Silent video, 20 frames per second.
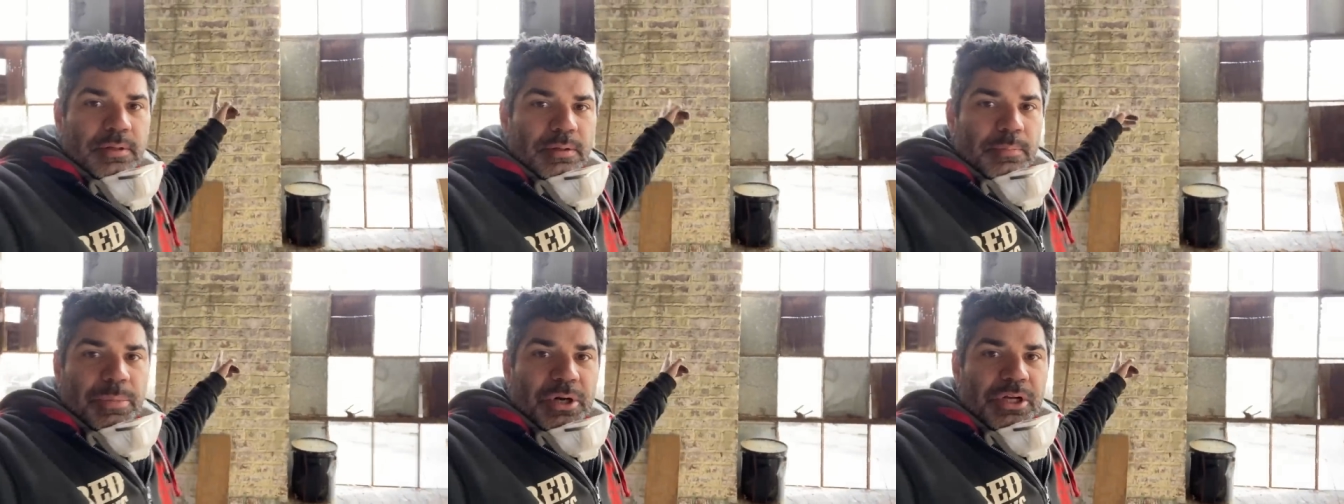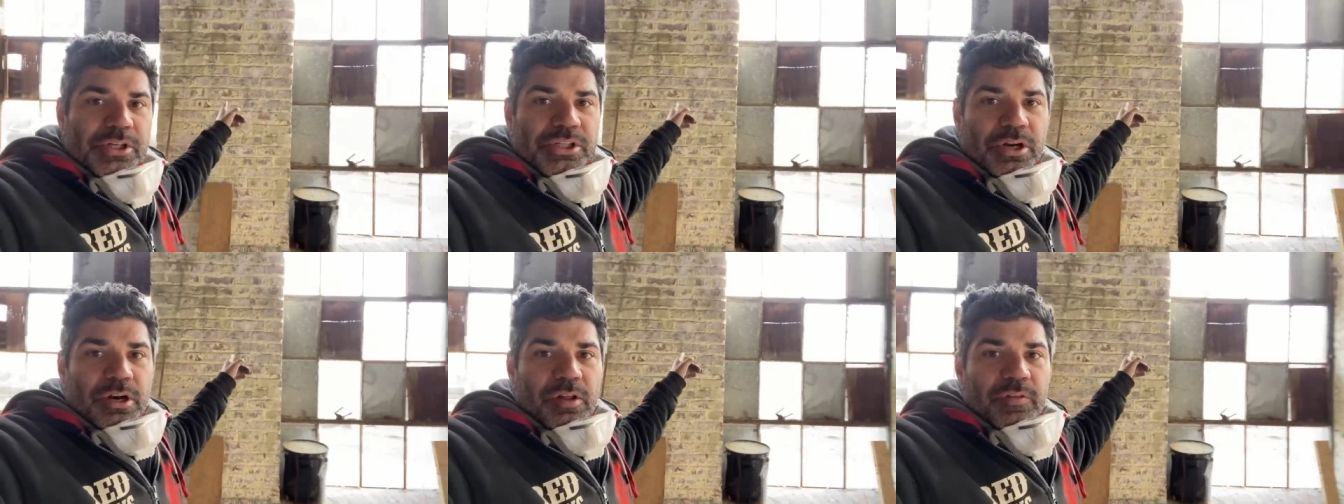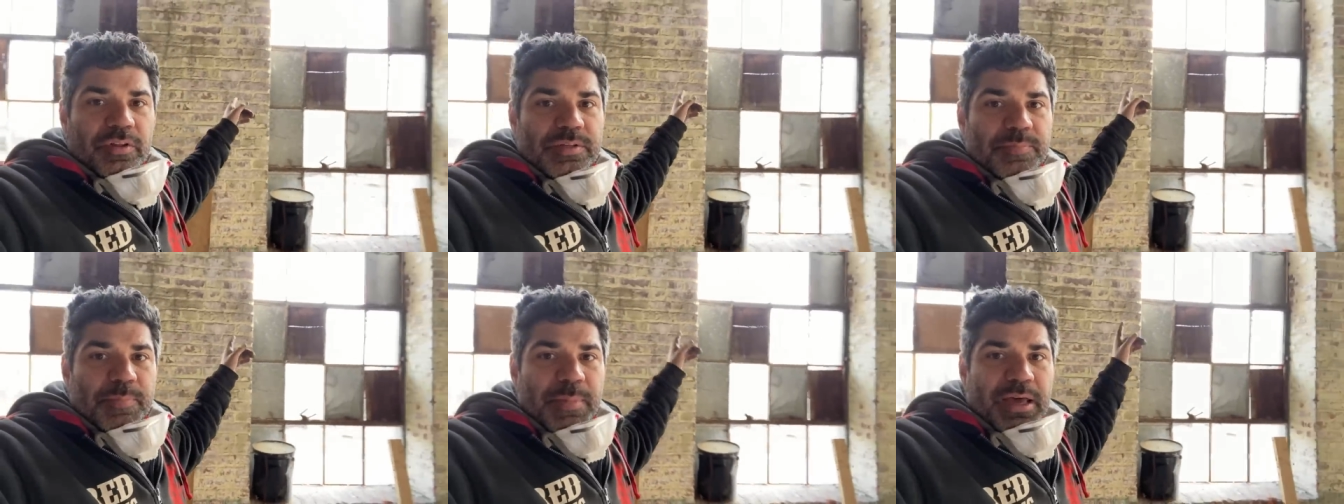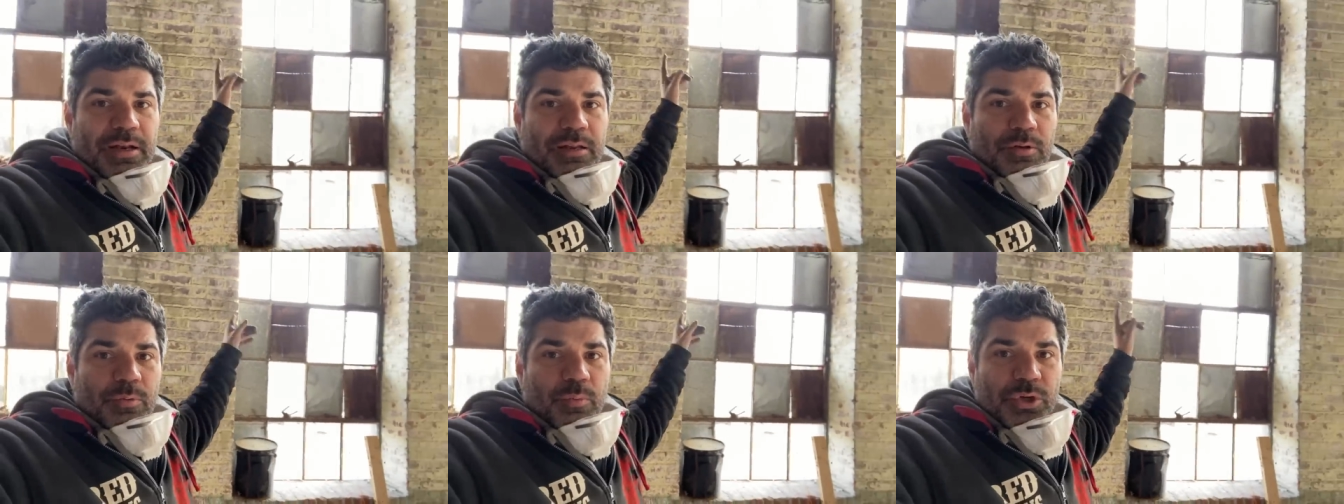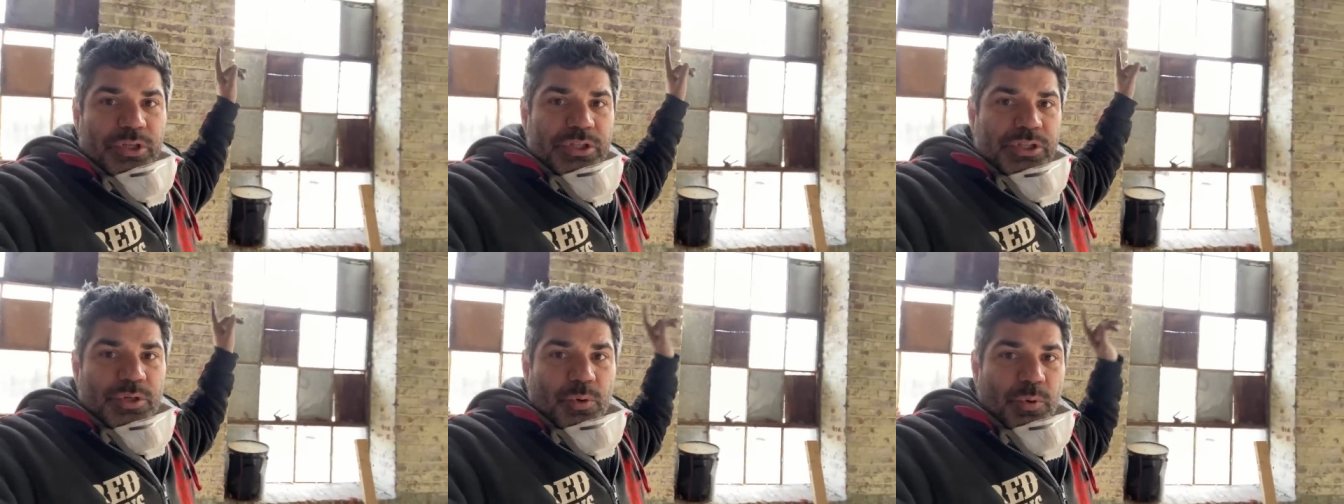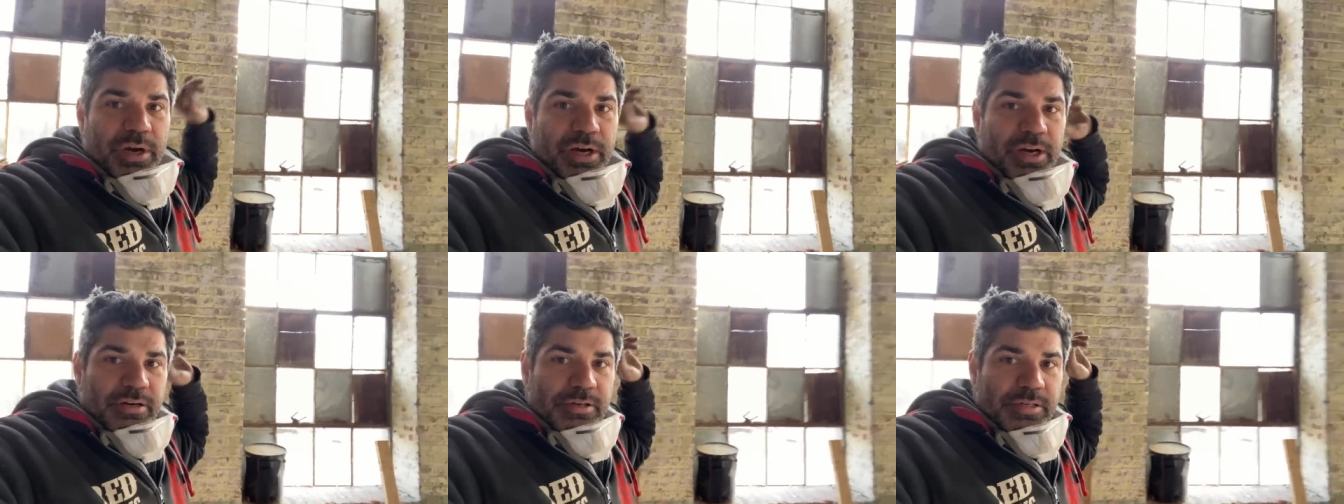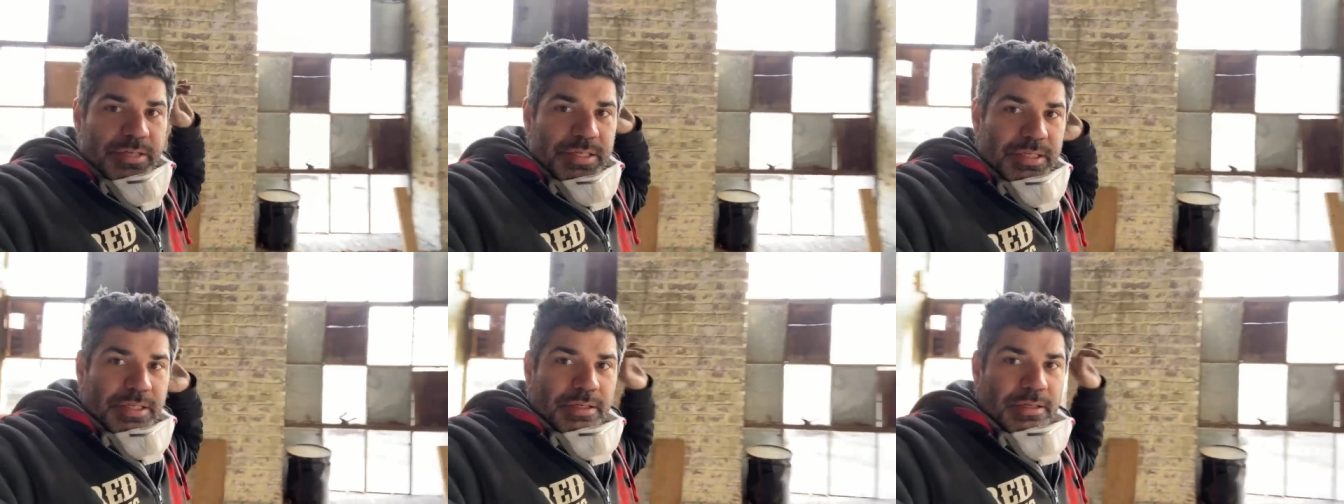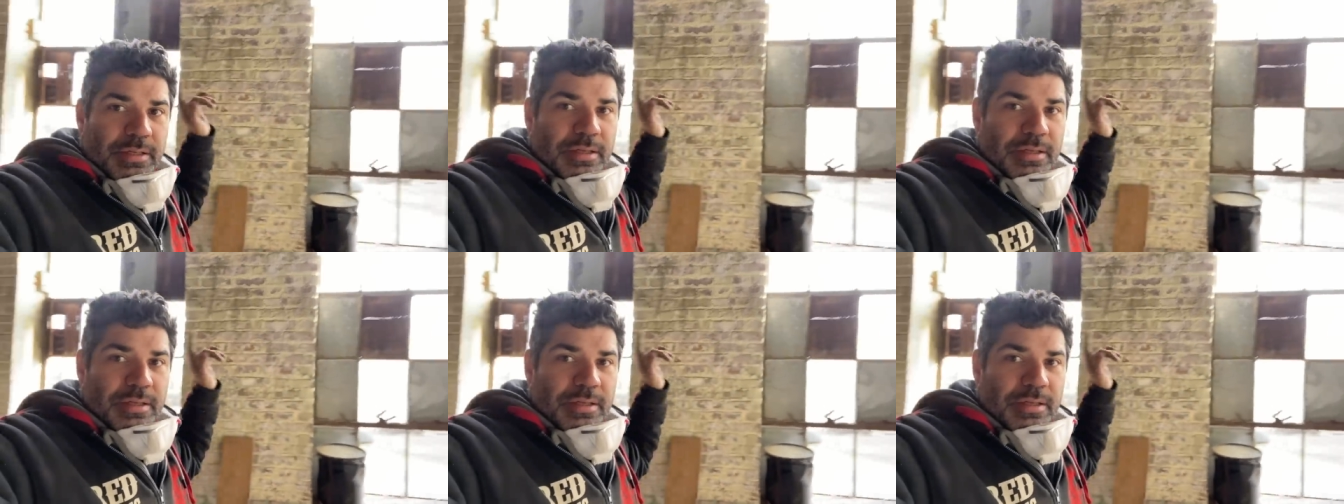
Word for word: punch out all these metal and wood squares